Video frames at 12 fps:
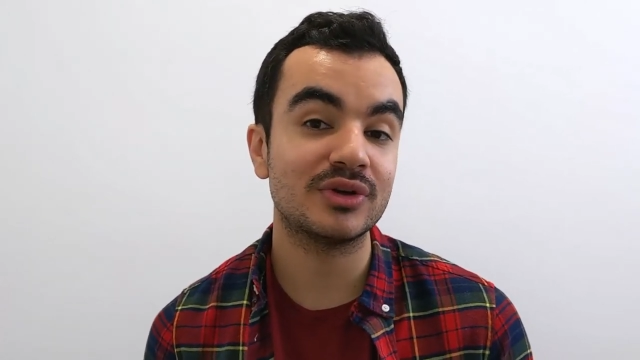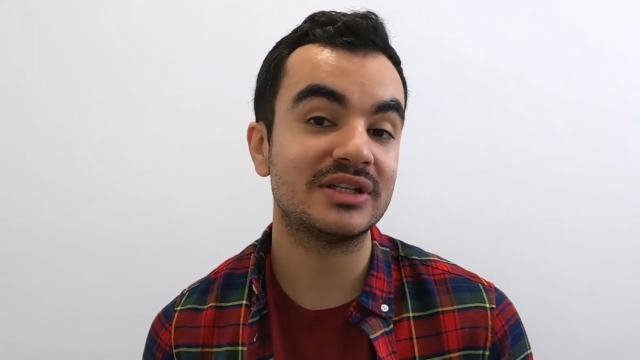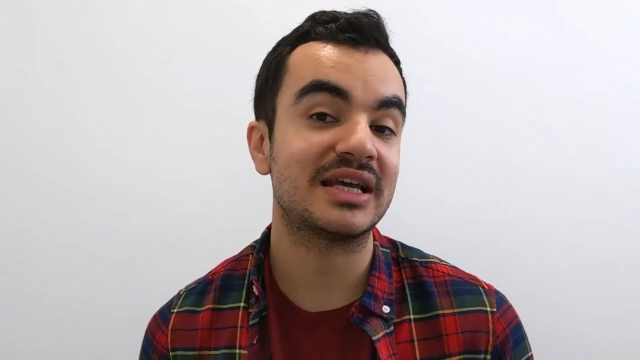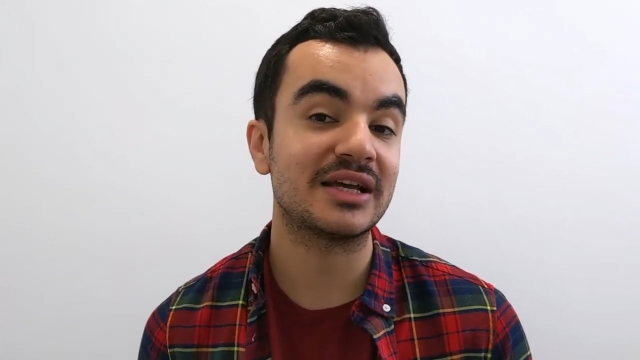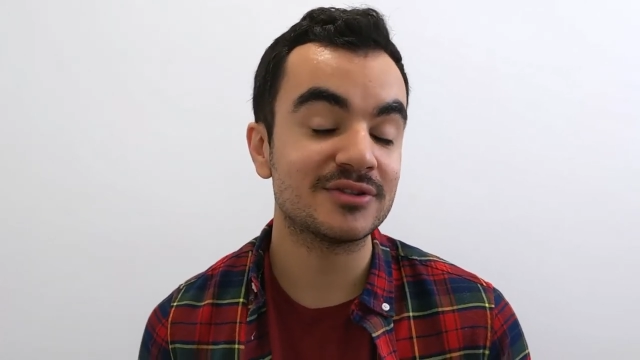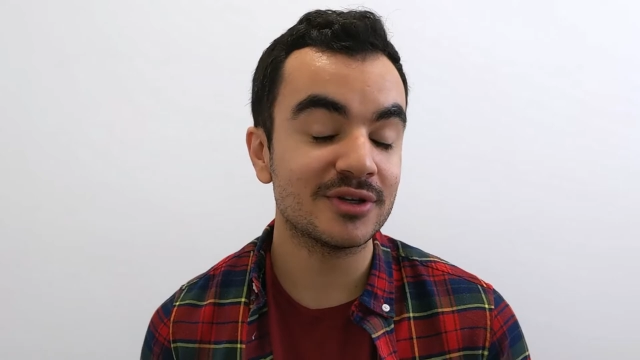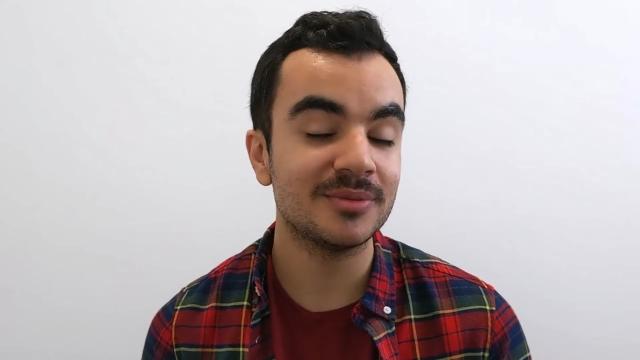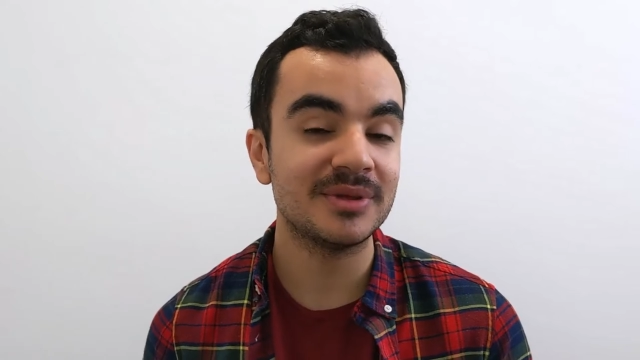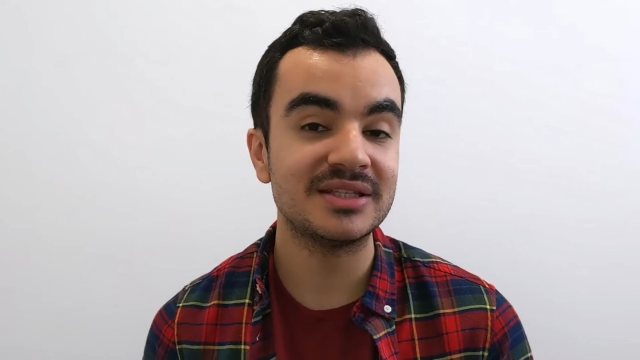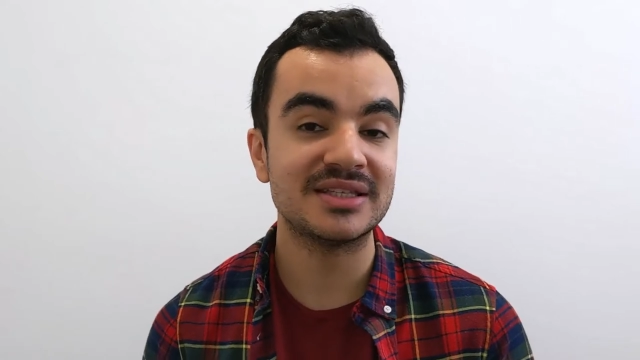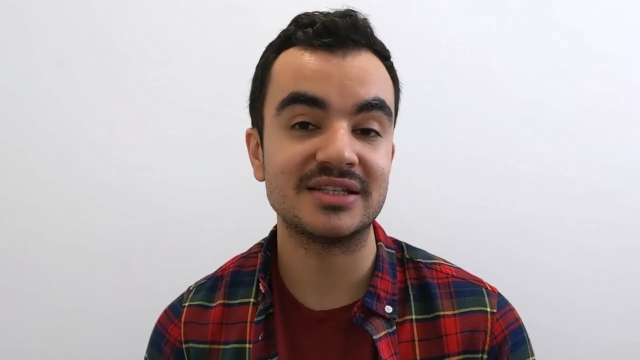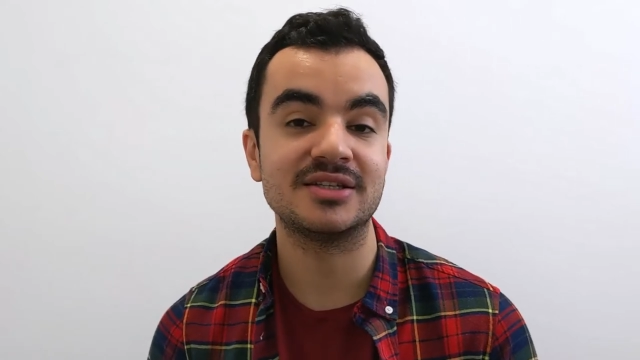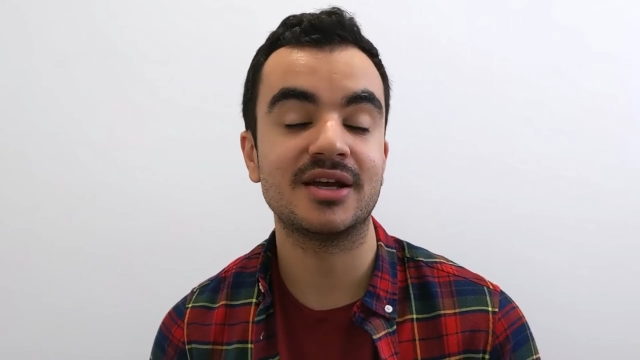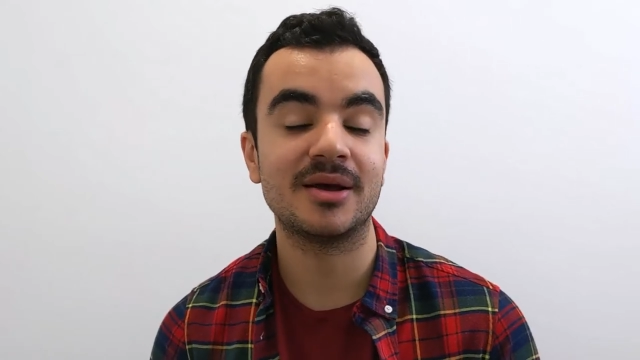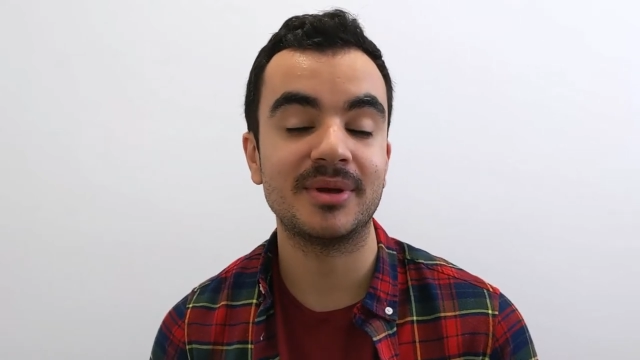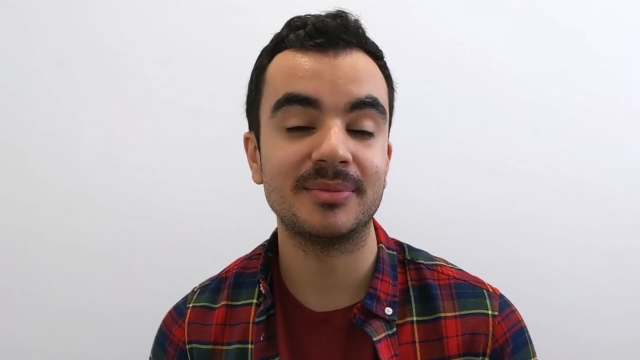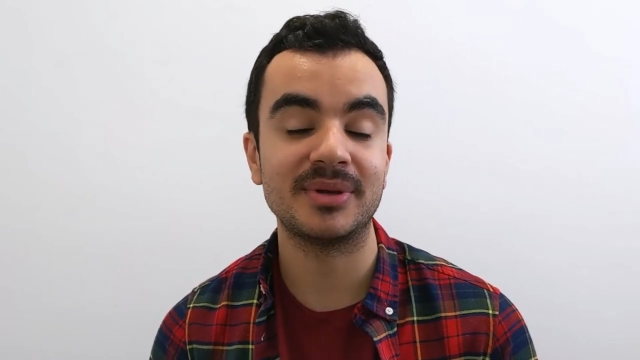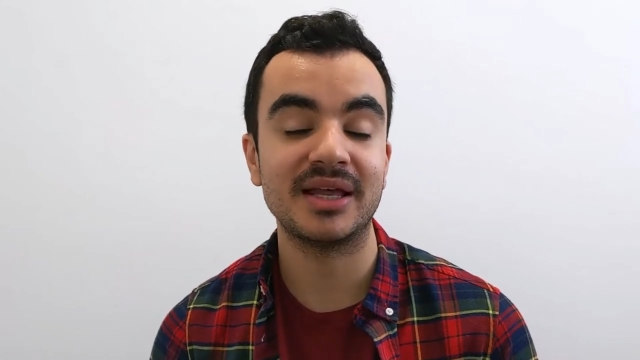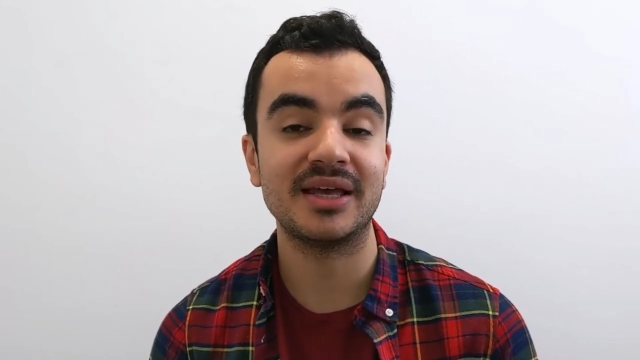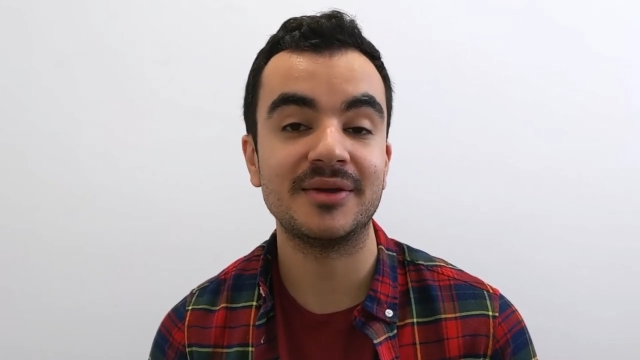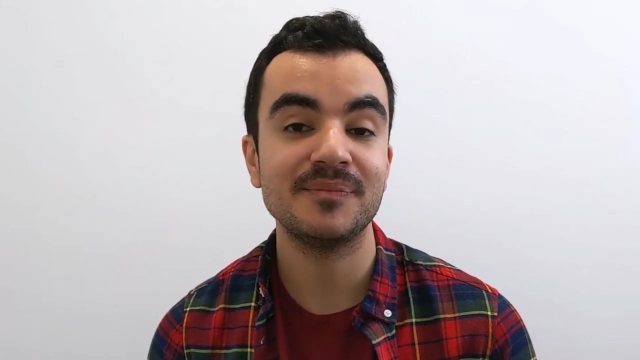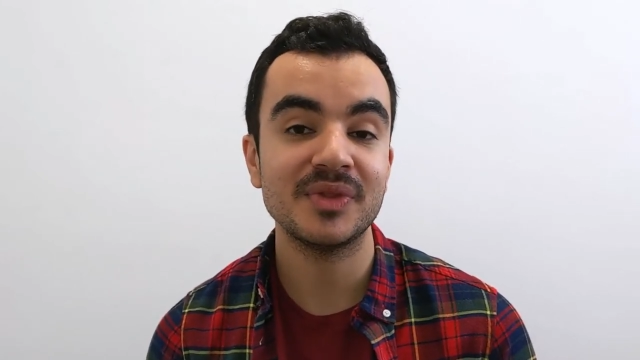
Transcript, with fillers: Green Taxonomy set to come in play